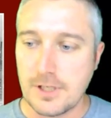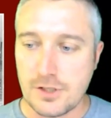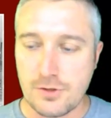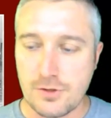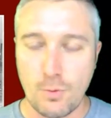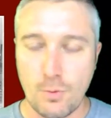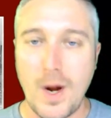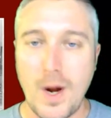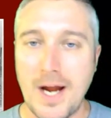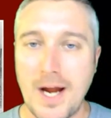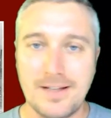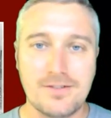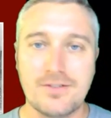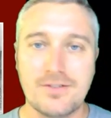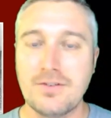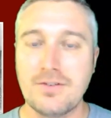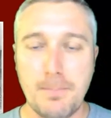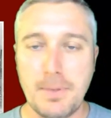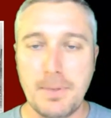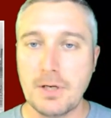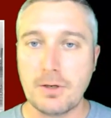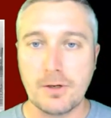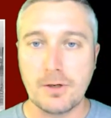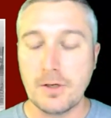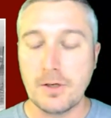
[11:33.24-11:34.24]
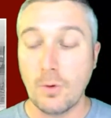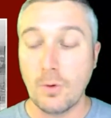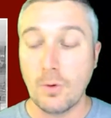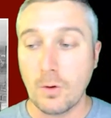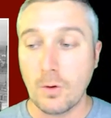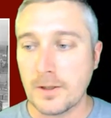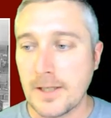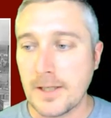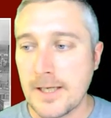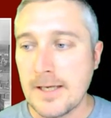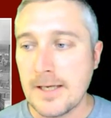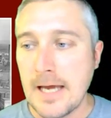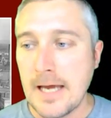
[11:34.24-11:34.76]
white
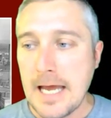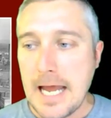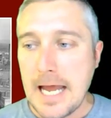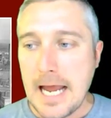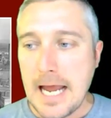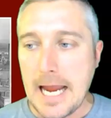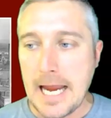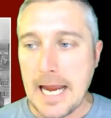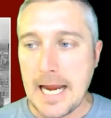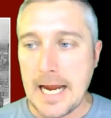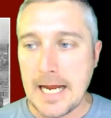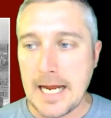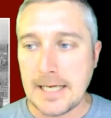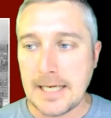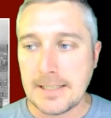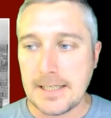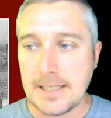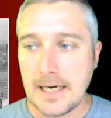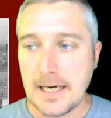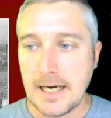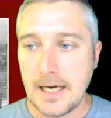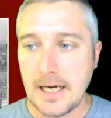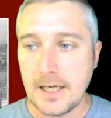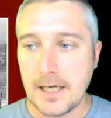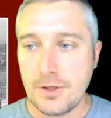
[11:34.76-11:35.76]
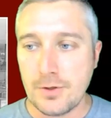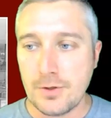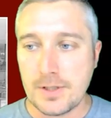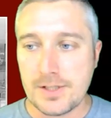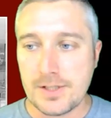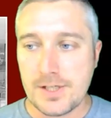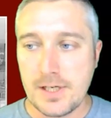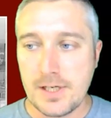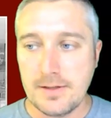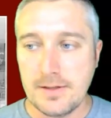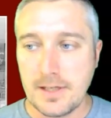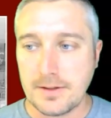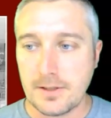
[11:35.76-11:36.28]
superiority, and you can
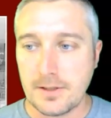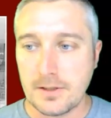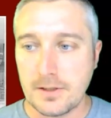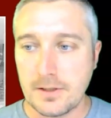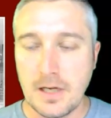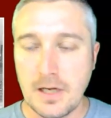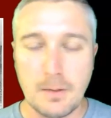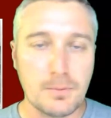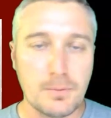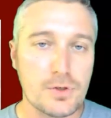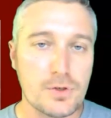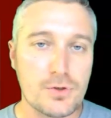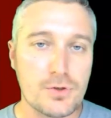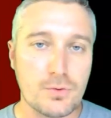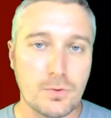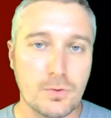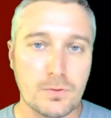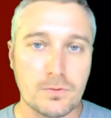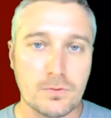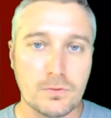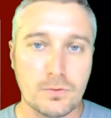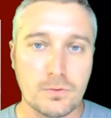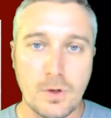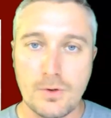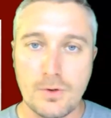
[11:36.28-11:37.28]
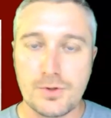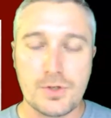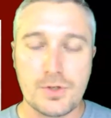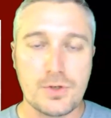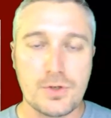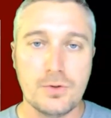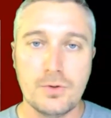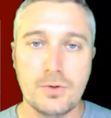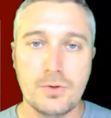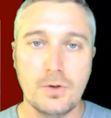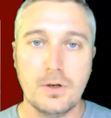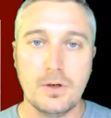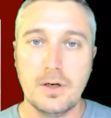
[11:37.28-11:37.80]
see that their numbers rose
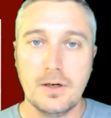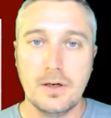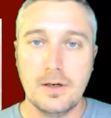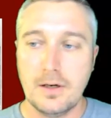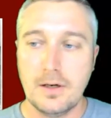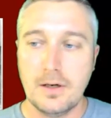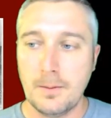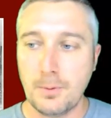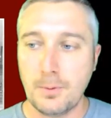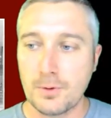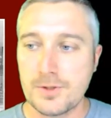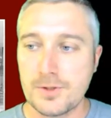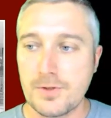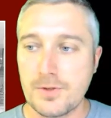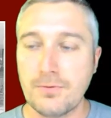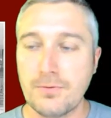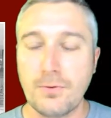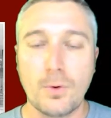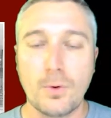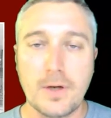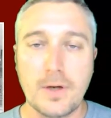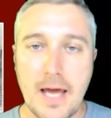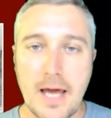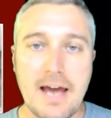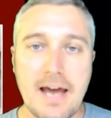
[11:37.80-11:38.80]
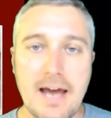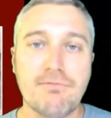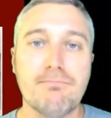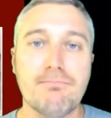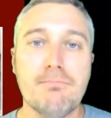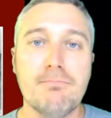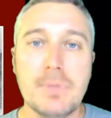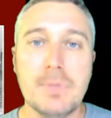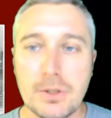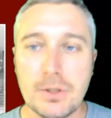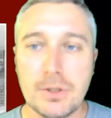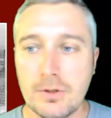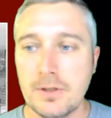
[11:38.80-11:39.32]
to upwards of 4.5
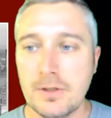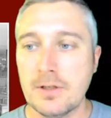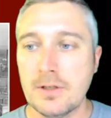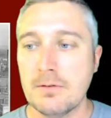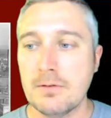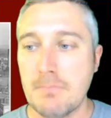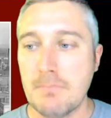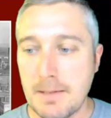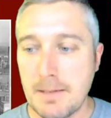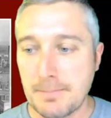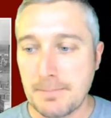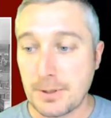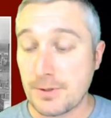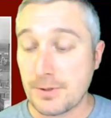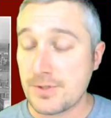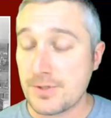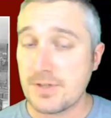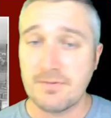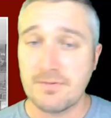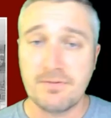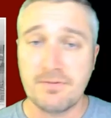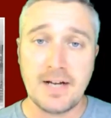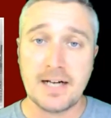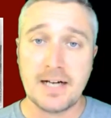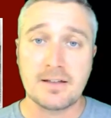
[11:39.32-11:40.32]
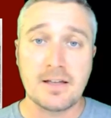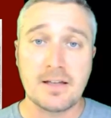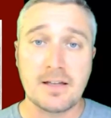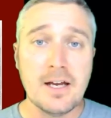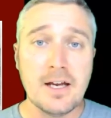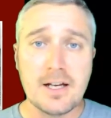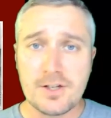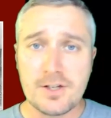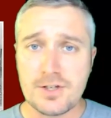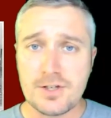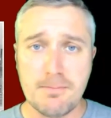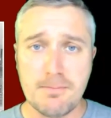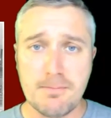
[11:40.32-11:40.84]
million members. In fact,
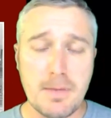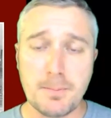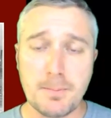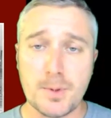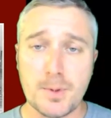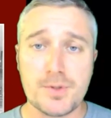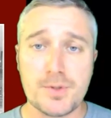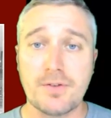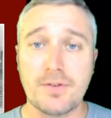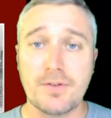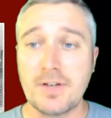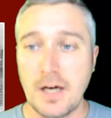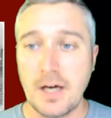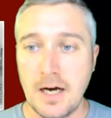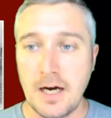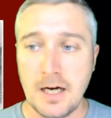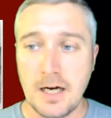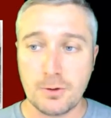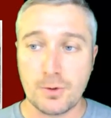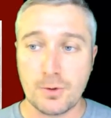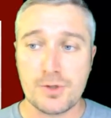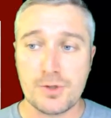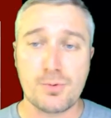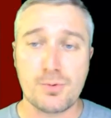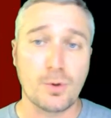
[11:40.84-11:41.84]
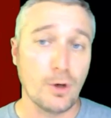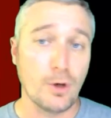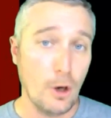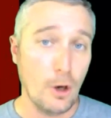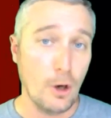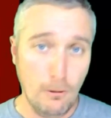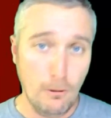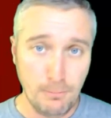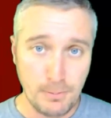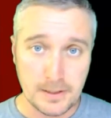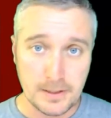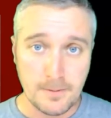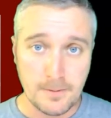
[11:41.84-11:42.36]
some members of Congress were
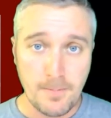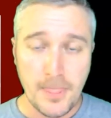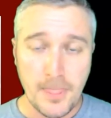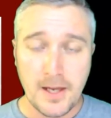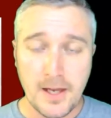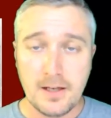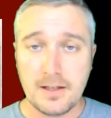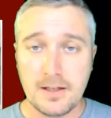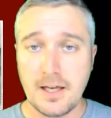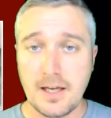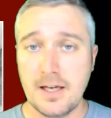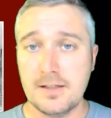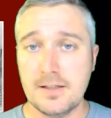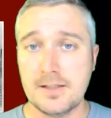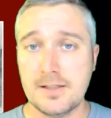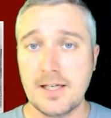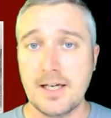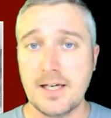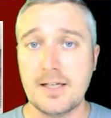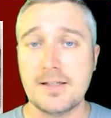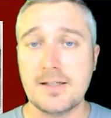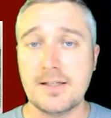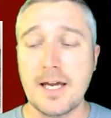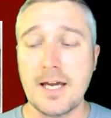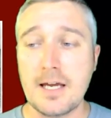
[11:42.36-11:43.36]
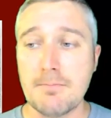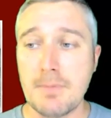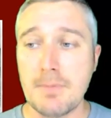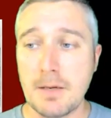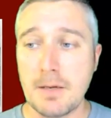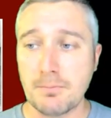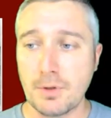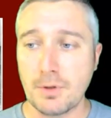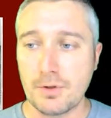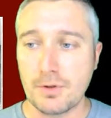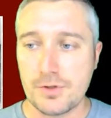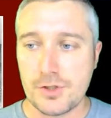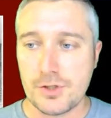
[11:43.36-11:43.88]
open KKK
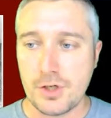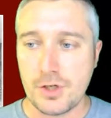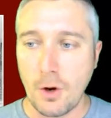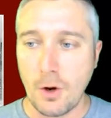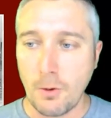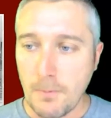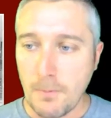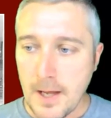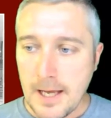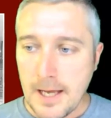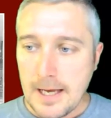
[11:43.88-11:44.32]
members. So